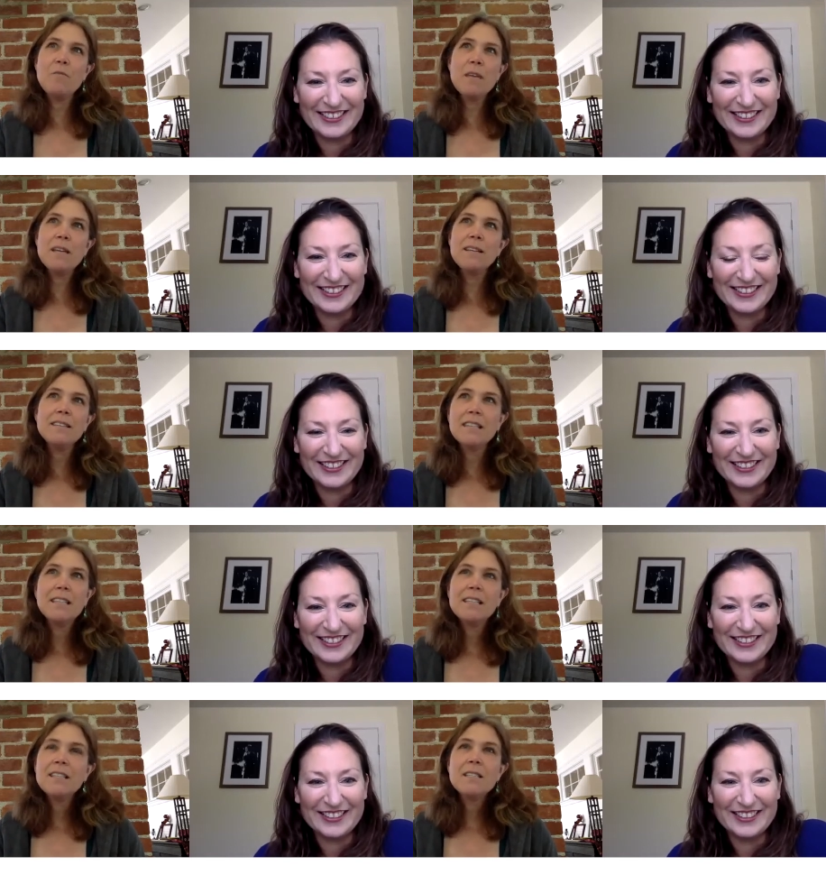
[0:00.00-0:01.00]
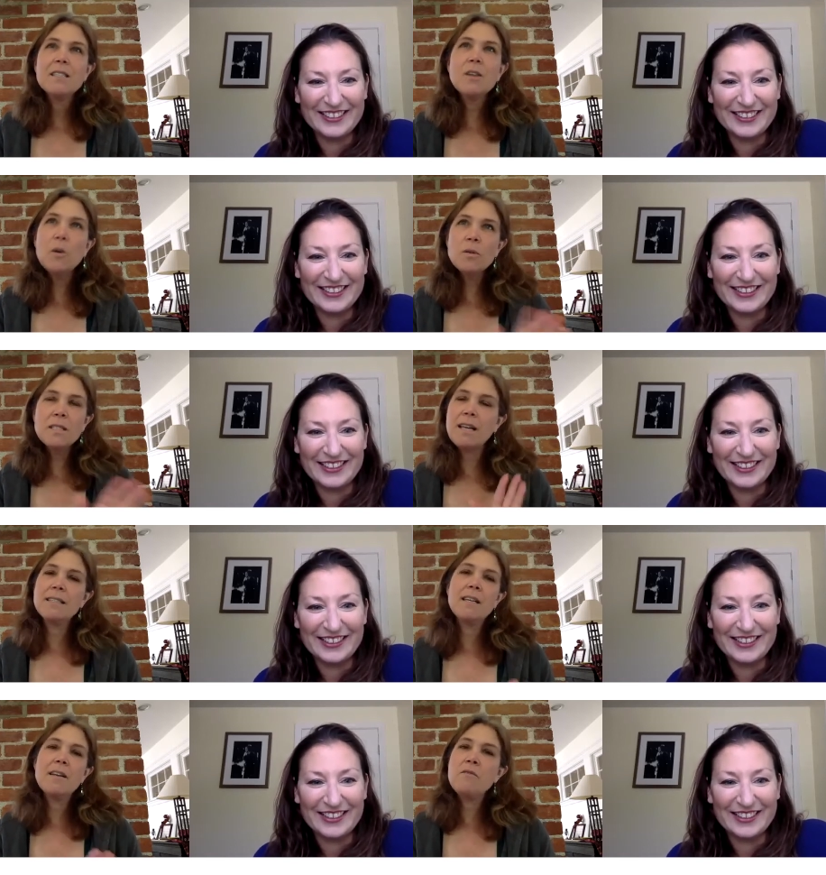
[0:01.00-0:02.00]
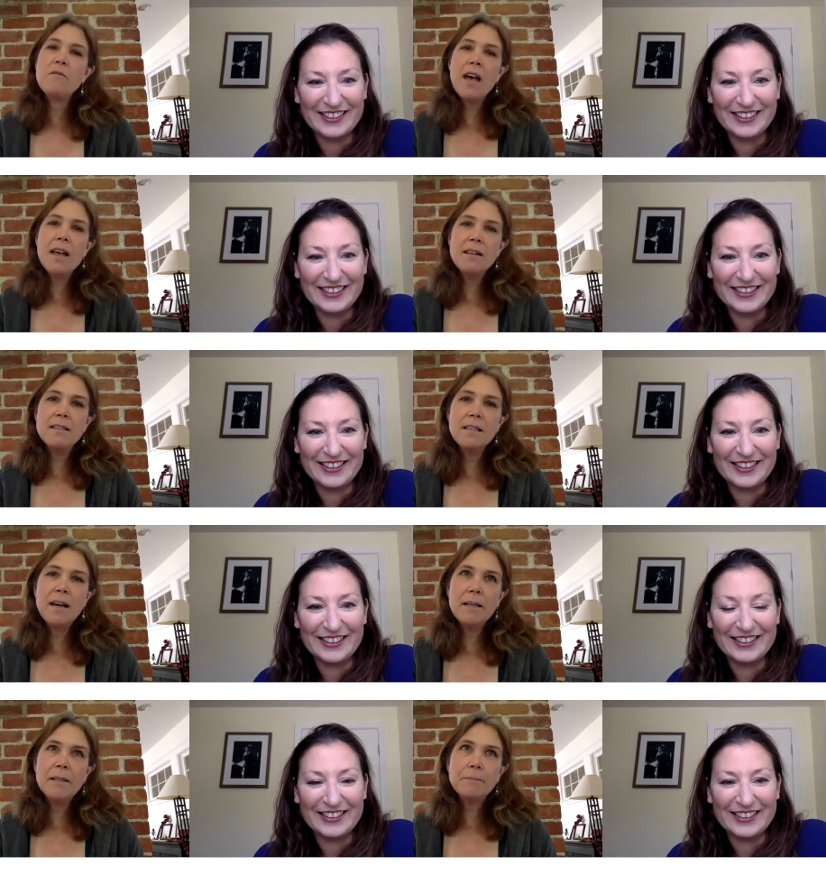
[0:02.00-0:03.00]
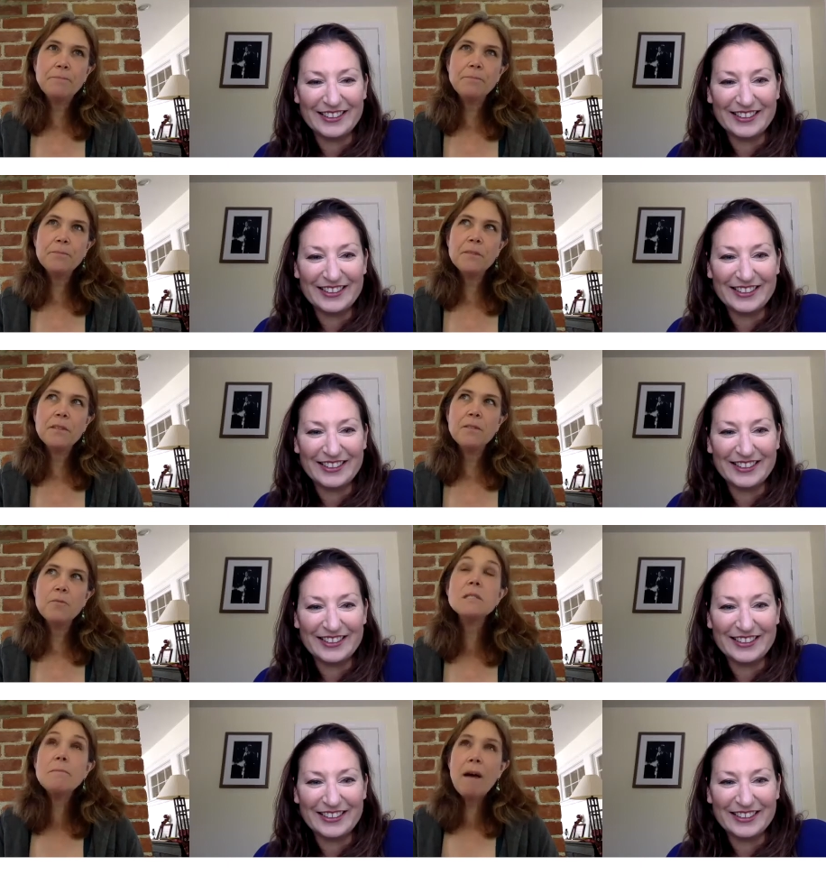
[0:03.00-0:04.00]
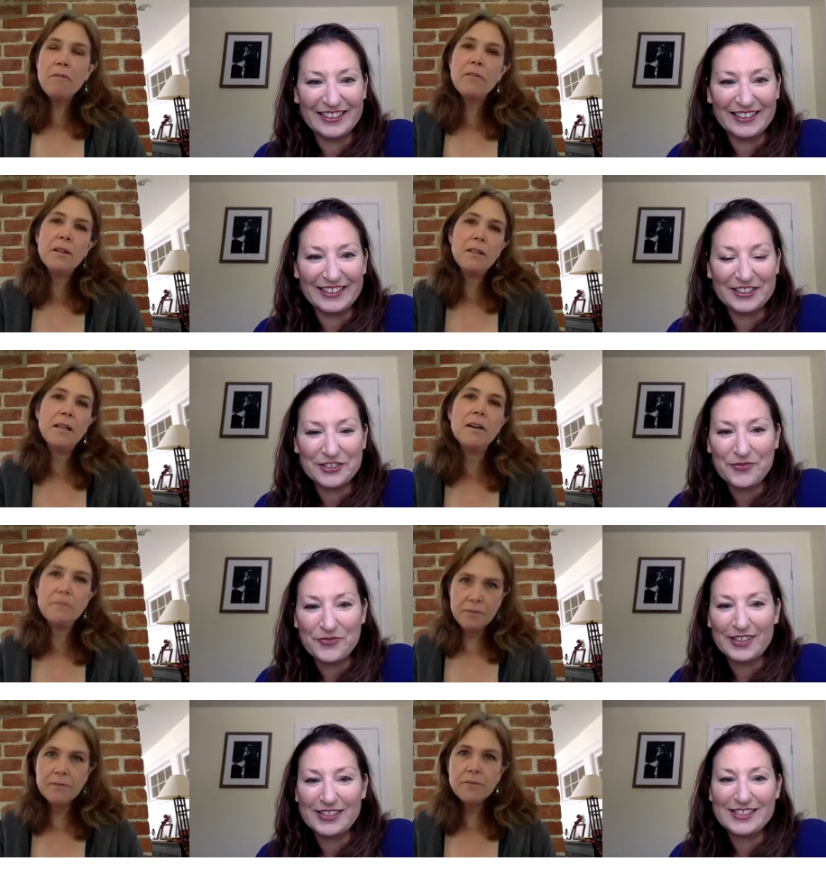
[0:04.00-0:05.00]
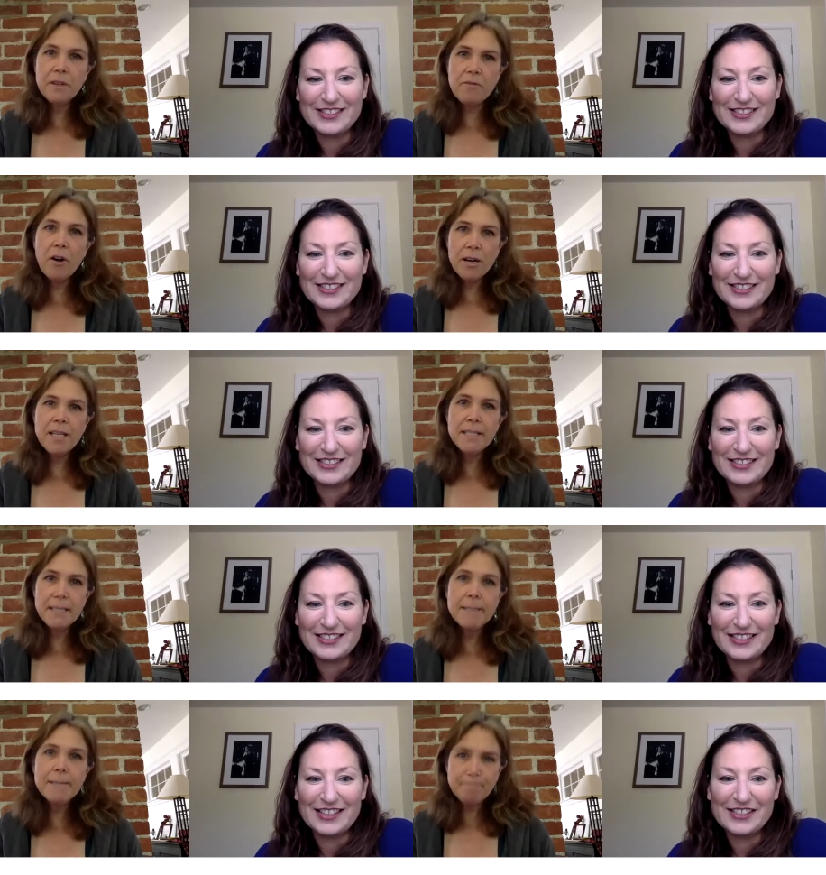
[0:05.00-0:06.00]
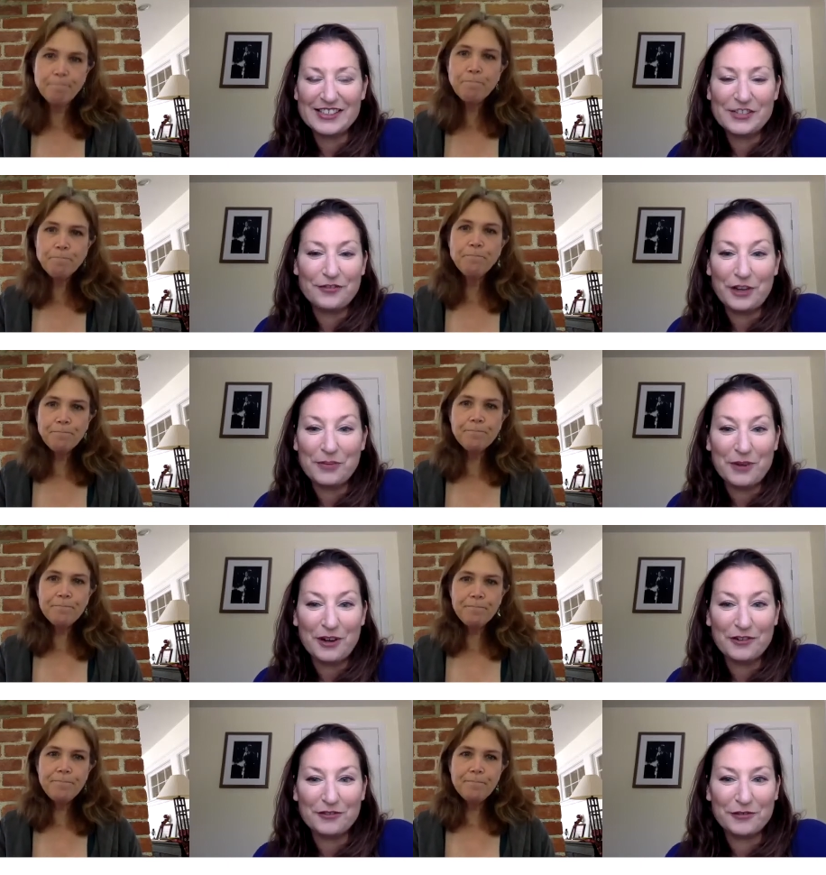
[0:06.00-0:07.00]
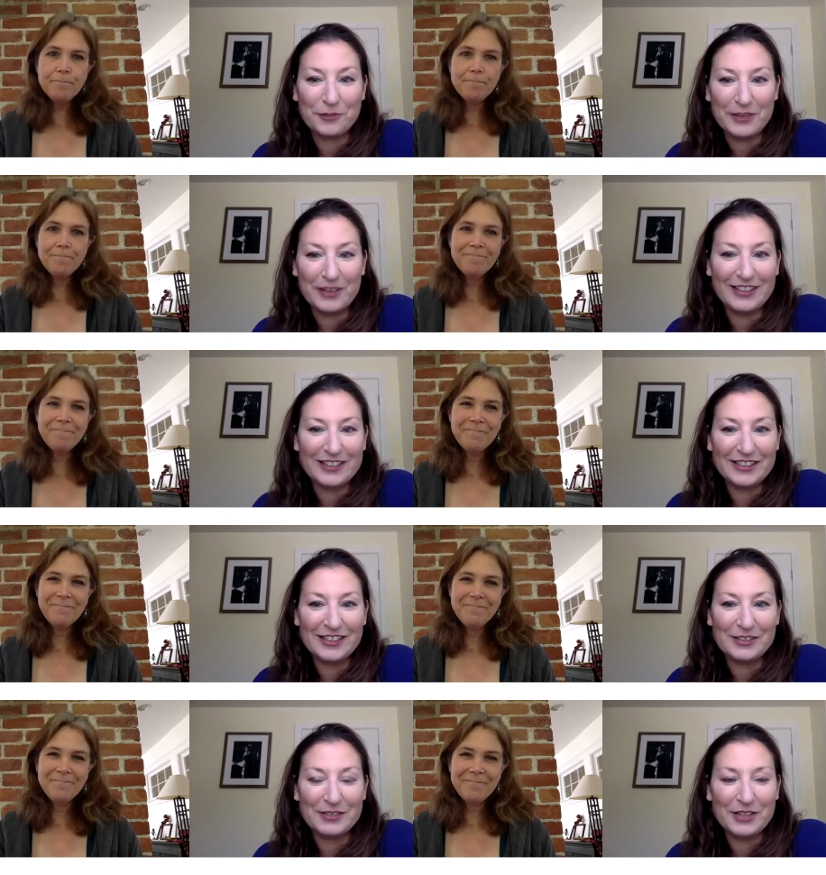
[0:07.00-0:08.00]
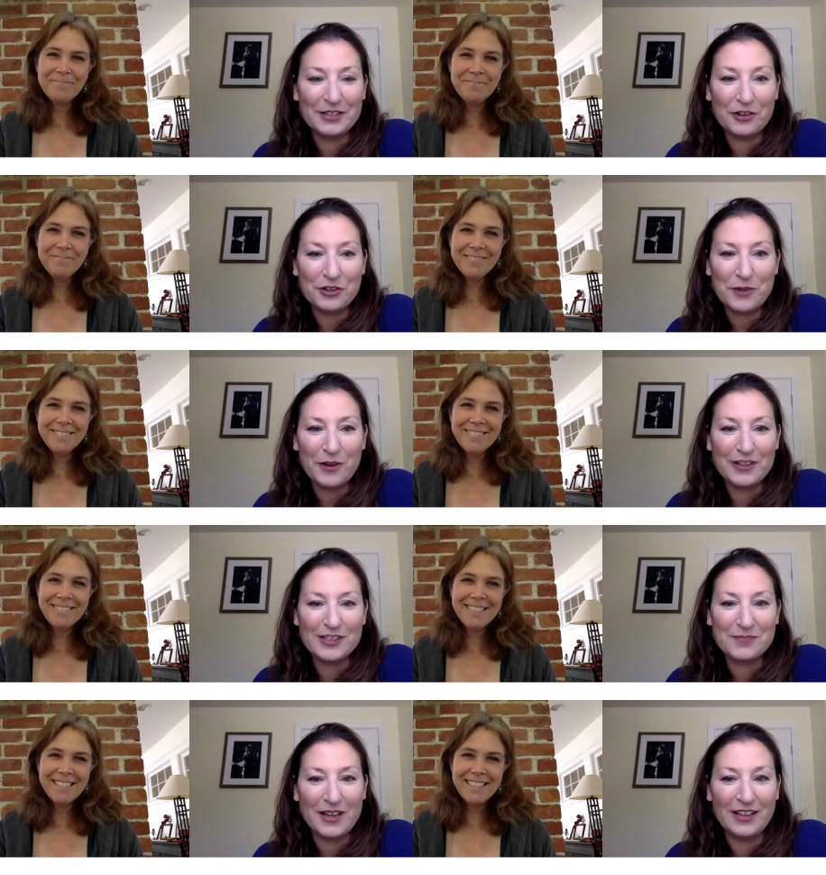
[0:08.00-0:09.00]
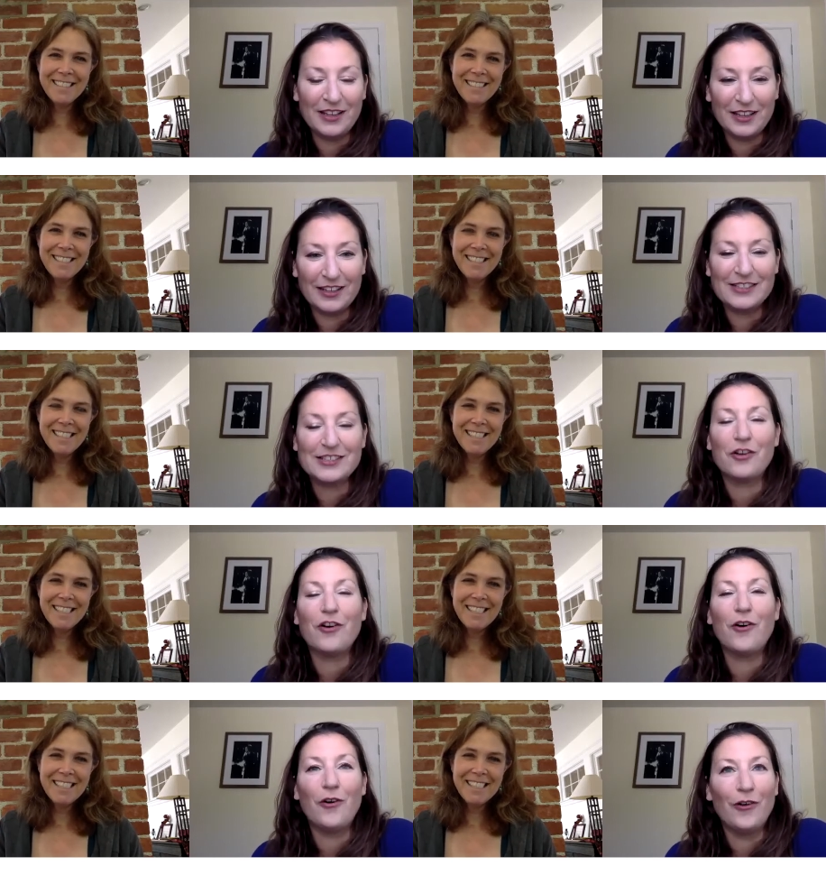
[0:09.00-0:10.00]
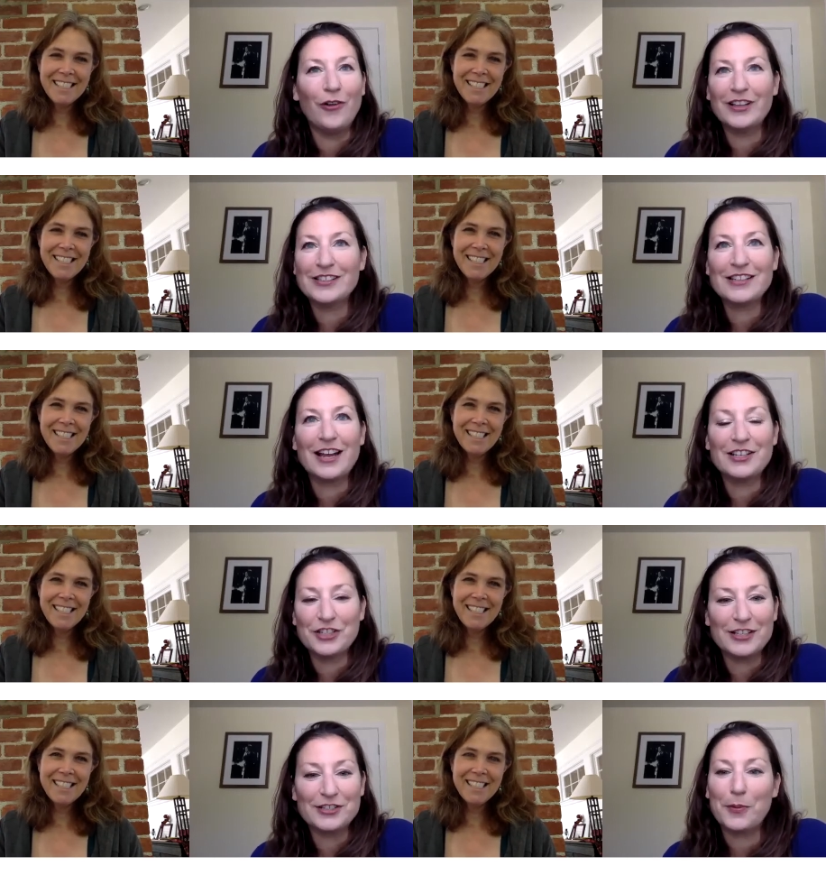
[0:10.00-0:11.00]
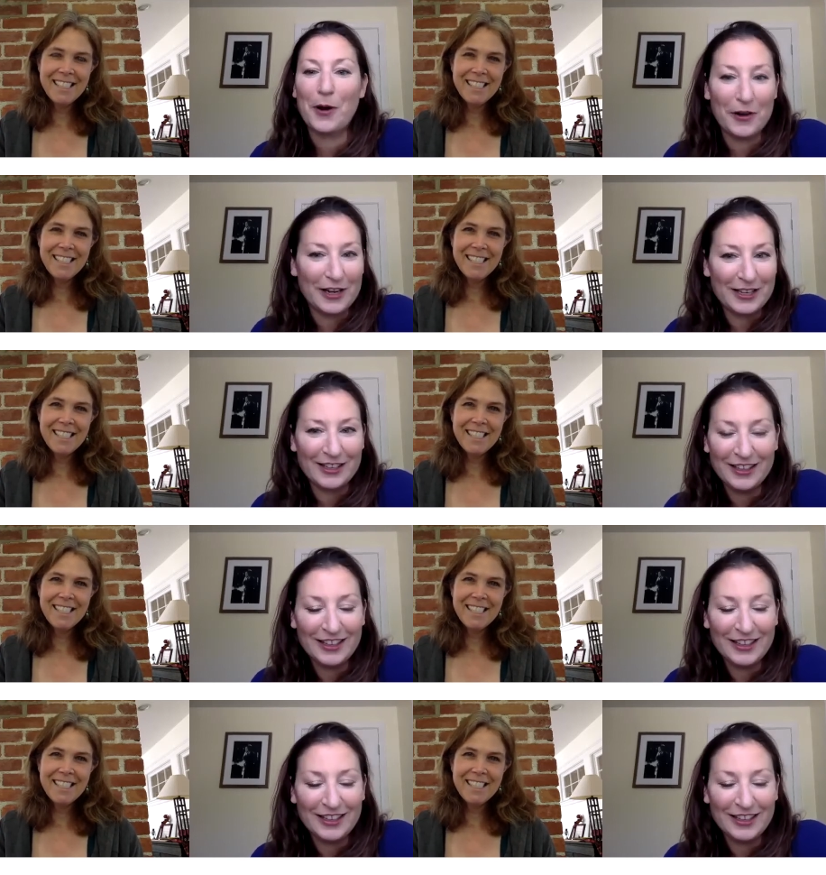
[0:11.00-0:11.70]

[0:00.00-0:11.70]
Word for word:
Speaker 1: been so sensitive and um, respectful of of artists
Speaker 2: that's the fun part for me in in large part is making it it's a whole it's not just a party